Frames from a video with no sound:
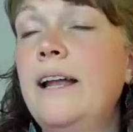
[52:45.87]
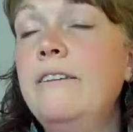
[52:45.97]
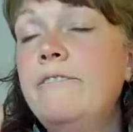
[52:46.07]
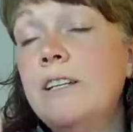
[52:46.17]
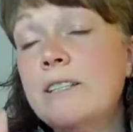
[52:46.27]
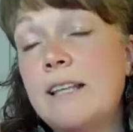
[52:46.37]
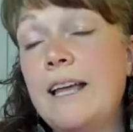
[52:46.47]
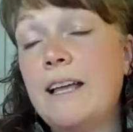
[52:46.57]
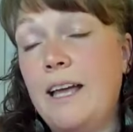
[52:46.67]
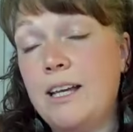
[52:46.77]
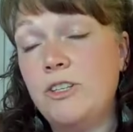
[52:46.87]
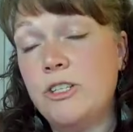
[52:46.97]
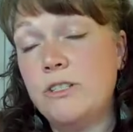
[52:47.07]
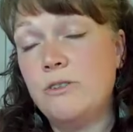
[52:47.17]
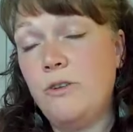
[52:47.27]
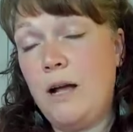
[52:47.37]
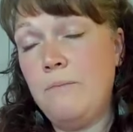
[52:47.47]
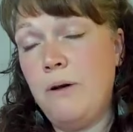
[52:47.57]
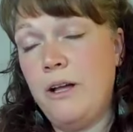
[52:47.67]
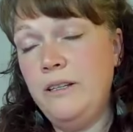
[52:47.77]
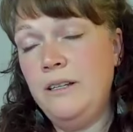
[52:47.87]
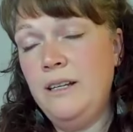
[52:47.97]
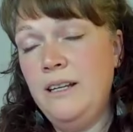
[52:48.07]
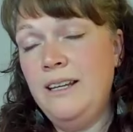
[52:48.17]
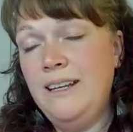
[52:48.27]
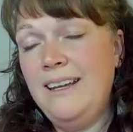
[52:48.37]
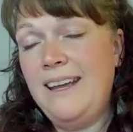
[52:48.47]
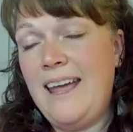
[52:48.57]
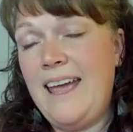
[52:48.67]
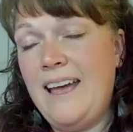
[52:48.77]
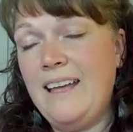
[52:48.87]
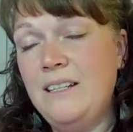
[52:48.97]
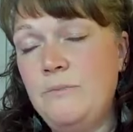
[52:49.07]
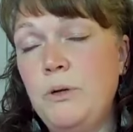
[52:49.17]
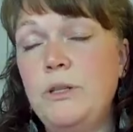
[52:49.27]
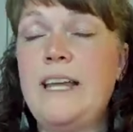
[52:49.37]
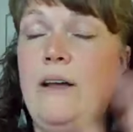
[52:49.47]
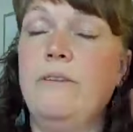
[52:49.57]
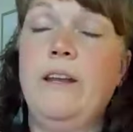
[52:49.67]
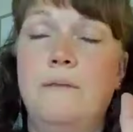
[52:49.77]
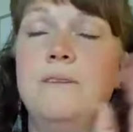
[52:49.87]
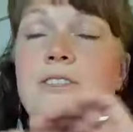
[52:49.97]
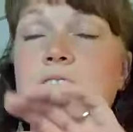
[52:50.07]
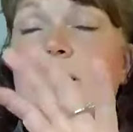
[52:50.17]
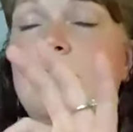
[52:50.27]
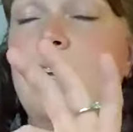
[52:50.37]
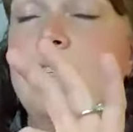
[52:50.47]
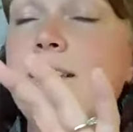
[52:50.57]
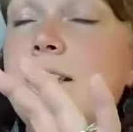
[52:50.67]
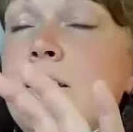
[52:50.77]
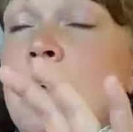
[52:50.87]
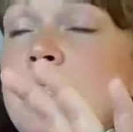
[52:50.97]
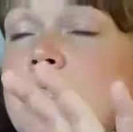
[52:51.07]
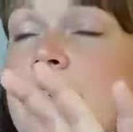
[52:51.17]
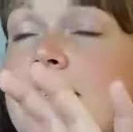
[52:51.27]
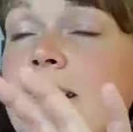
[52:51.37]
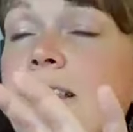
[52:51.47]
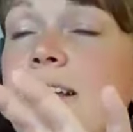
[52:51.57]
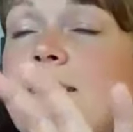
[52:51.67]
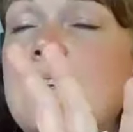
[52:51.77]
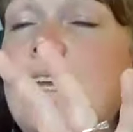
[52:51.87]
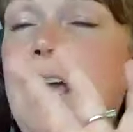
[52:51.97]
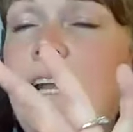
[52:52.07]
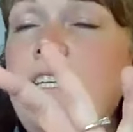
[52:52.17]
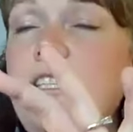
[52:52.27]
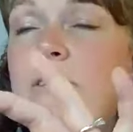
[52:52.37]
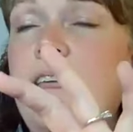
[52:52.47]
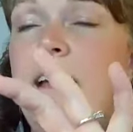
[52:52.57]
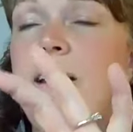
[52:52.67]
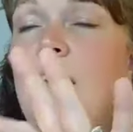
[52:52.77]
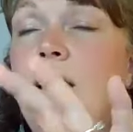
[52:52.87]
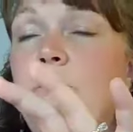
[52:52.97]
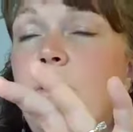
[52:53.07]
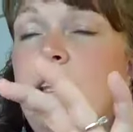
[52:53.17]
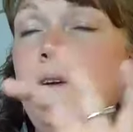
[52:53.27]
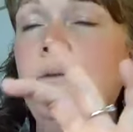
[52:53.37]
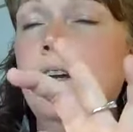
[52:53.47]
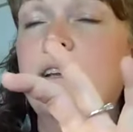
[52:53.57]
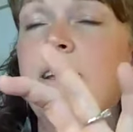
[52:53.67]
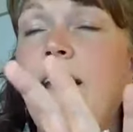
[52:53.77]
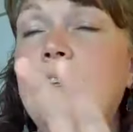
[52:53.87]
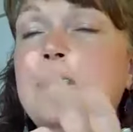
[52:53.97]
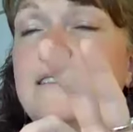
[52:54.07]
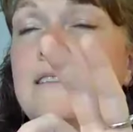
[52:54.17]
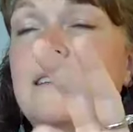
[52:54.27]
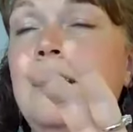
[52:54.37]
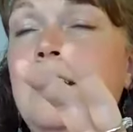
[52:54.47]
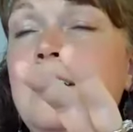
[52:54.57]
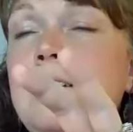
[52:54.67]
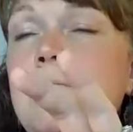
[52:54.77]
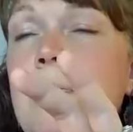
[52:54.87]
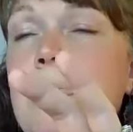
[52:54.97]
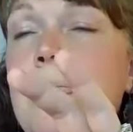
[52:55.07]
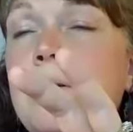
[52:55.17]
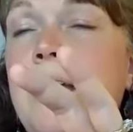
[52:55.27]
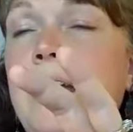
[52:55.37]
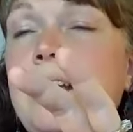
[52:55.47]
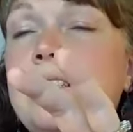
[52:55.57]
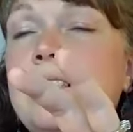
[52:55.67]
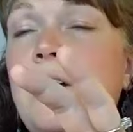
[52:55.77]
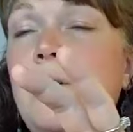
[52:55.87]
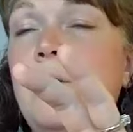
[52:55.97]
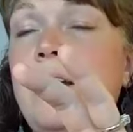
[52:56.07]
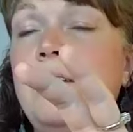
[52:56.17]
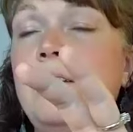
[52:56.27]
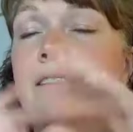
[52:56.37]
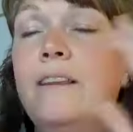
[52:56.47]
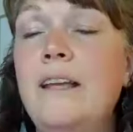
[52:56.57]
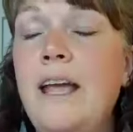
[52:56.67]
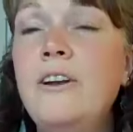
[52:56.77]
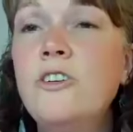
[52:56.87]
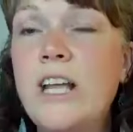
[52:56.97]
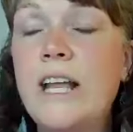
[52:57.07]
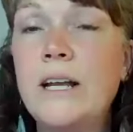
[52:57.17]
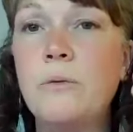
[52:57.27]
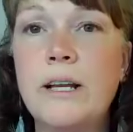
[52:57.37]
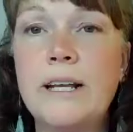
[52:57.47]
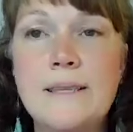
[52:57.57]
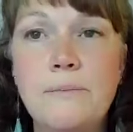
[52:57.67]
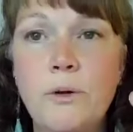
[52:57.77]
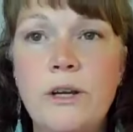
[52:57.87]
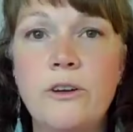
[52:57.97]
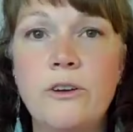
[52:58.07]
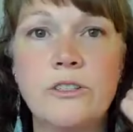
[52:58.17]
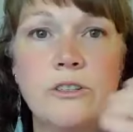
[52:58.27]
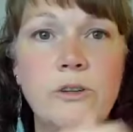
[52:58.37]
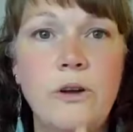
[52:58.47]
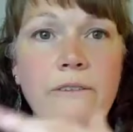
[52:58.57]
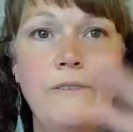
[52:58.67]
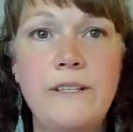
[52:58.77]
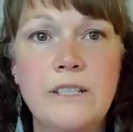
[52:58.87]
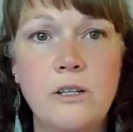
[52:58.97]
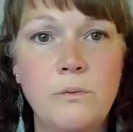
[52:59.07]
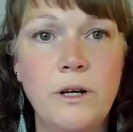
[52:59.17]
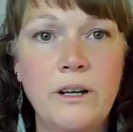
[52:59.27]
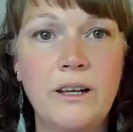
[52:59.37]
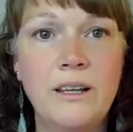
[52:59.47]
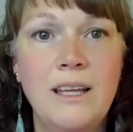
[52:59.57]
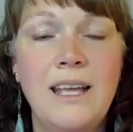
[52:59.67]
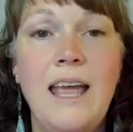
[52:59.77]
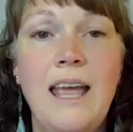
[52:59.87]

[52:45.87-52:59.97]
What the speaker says: And it kind of feels like I can just grab on and pull down, and I'm just because this is a muscle testing class, can I do that? And will it work? Yes. Okay, so and the energetic work is the precursor to all physical work.